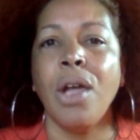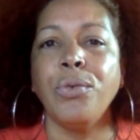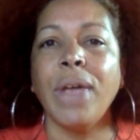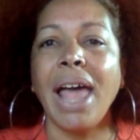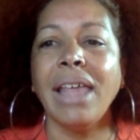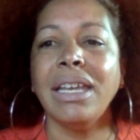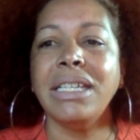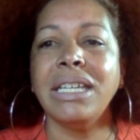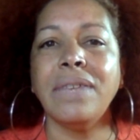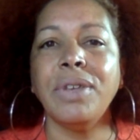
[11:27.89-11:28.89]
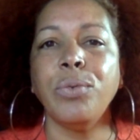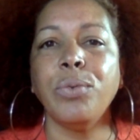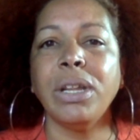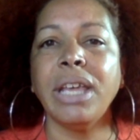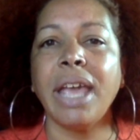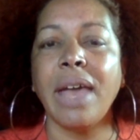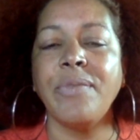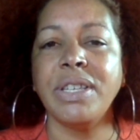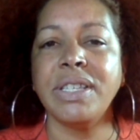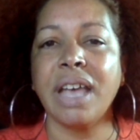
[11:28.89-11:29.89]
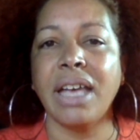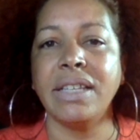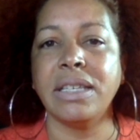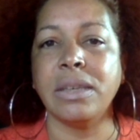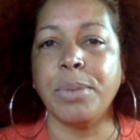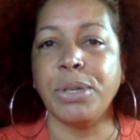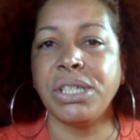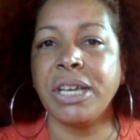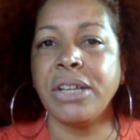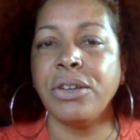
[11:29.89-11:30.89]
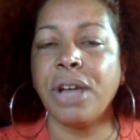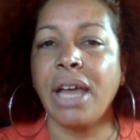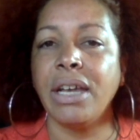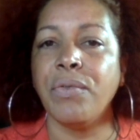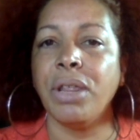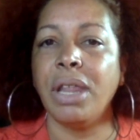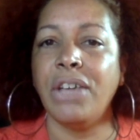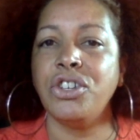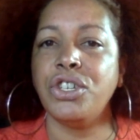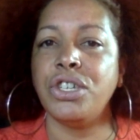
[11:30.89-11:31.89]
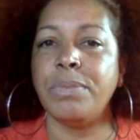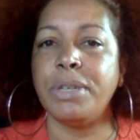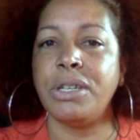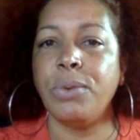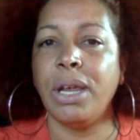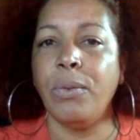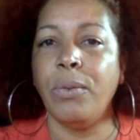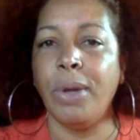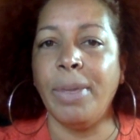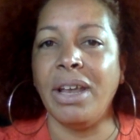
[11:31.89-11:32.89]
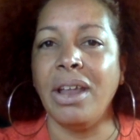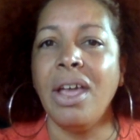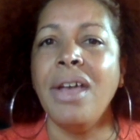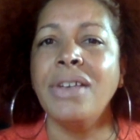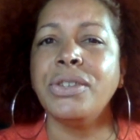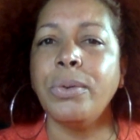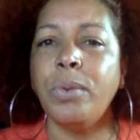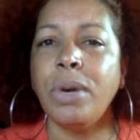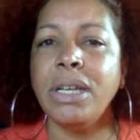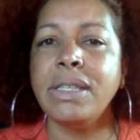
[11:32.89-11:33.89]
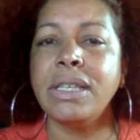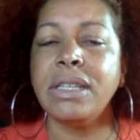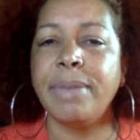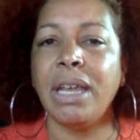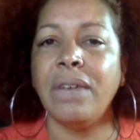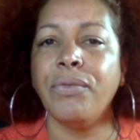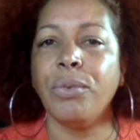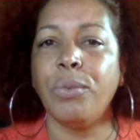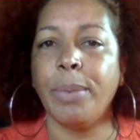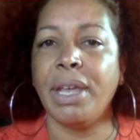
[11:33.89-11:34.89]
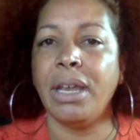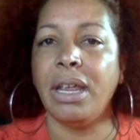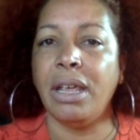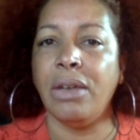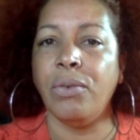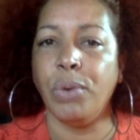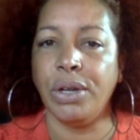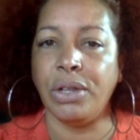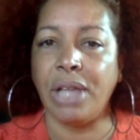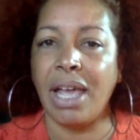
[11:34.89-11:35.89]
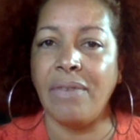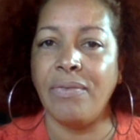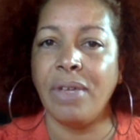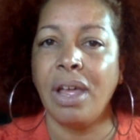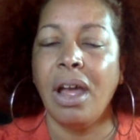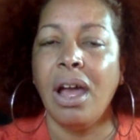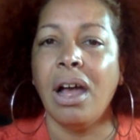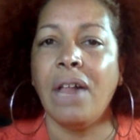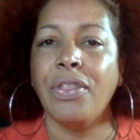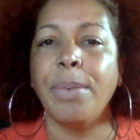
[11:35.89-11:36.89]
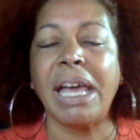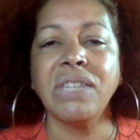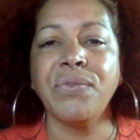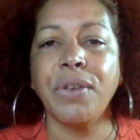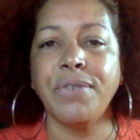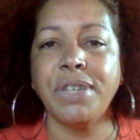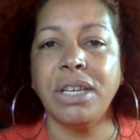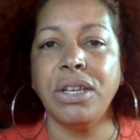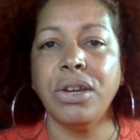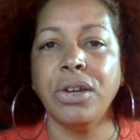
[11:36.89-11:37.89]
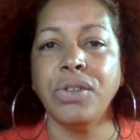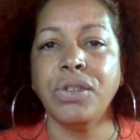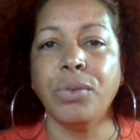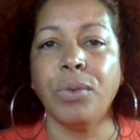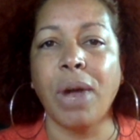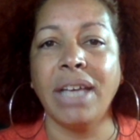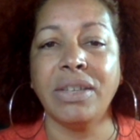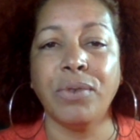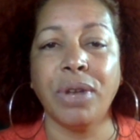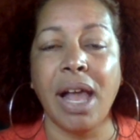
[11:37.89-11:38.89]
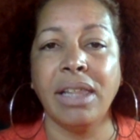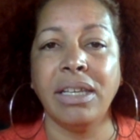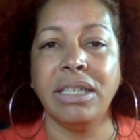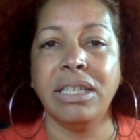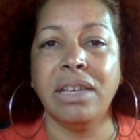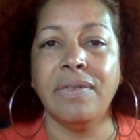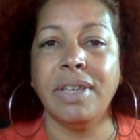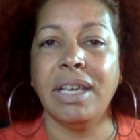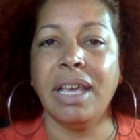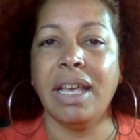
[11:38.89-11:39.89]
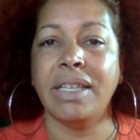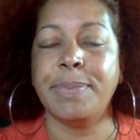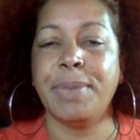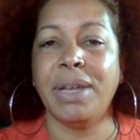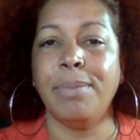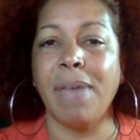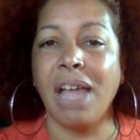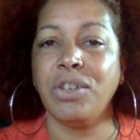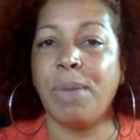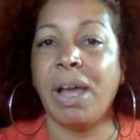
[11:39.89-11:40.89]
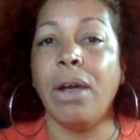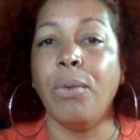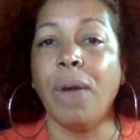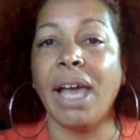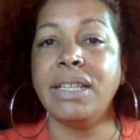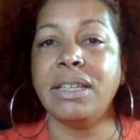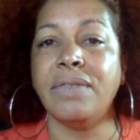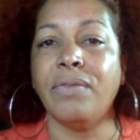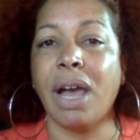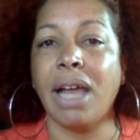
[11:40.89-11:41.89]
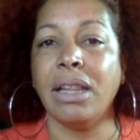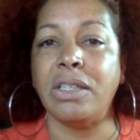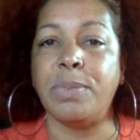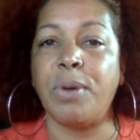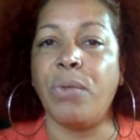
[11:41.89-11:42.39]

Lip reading: Reality TV really emphasizes a particular kind of relationship between women. So, what does this mean for women in real life? The past 15 years, the rise of reality TV has been matched by a rise in violence, both